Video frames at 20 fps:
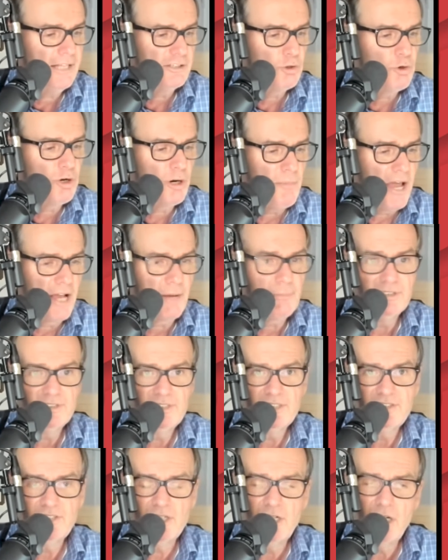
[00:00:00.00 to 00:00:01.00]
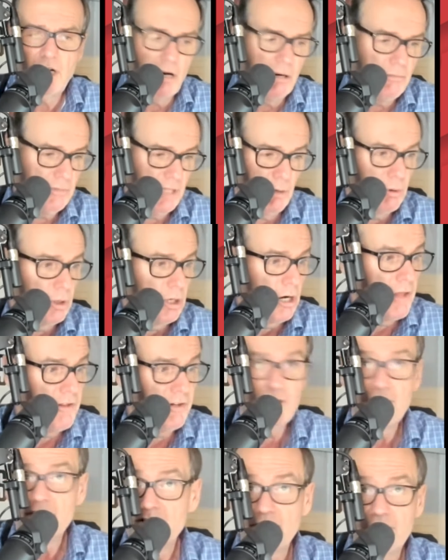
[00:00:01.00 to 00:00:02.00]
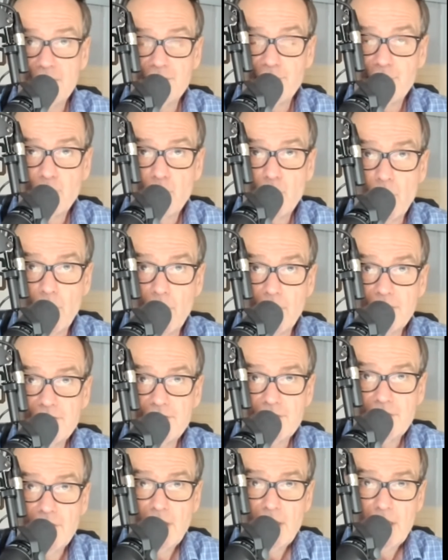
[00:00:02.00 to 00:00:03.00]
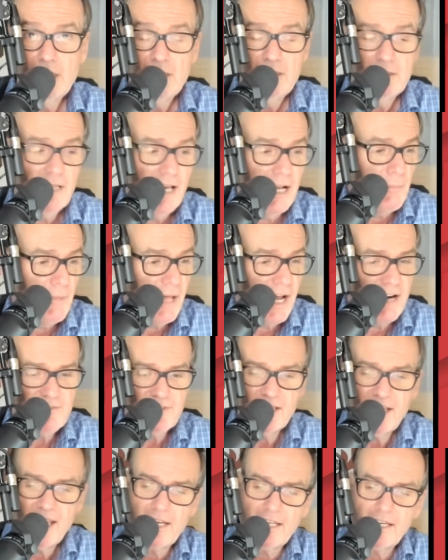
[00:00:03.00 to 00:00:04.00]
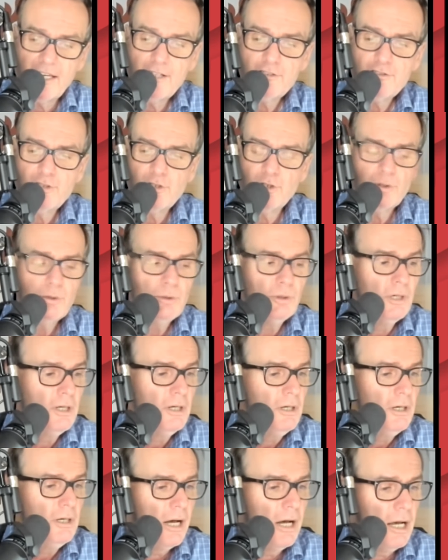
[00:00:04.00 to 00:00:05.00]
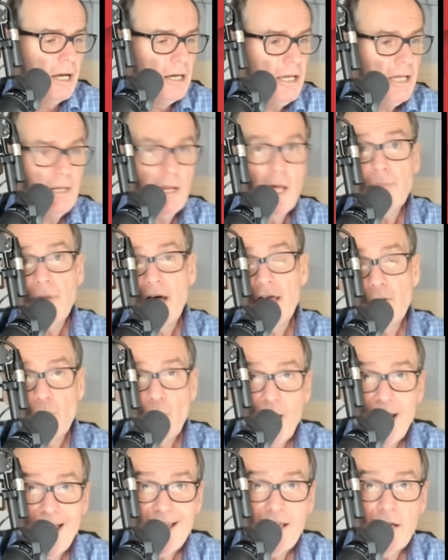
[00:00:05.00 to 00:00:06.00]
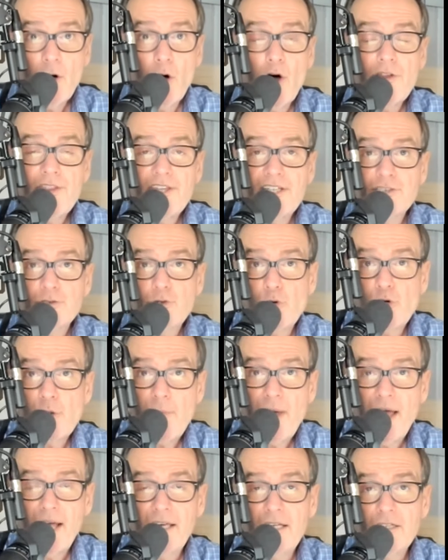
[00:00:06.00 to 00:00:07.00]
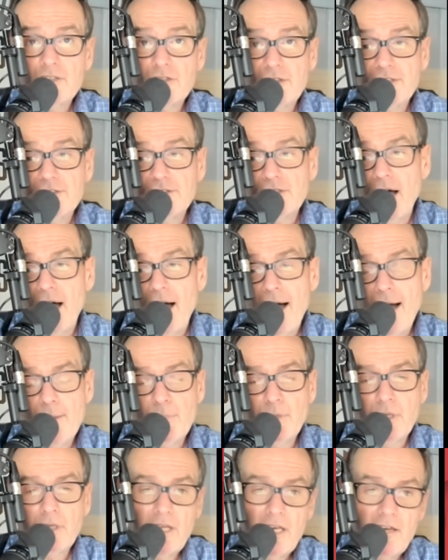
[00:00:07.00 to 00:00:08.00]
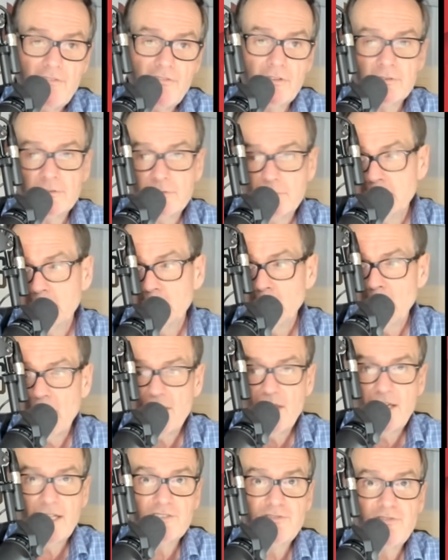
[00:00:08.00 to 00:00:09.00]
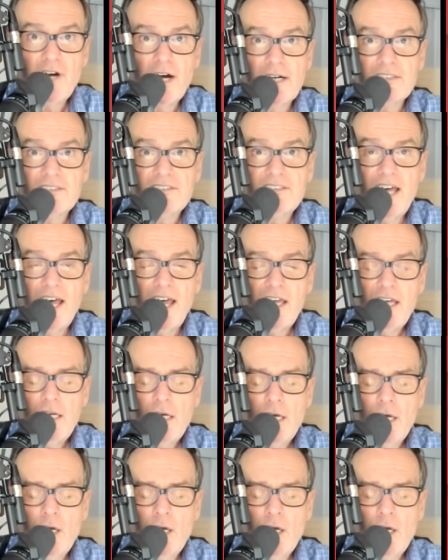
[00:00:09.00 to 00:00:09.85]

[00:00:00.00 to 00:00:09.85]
the quarterback position here. There were other injuries, of course, that I'm not even getting into. And by the way, all these quarterback injuries, I believe, and I think it's fair to say,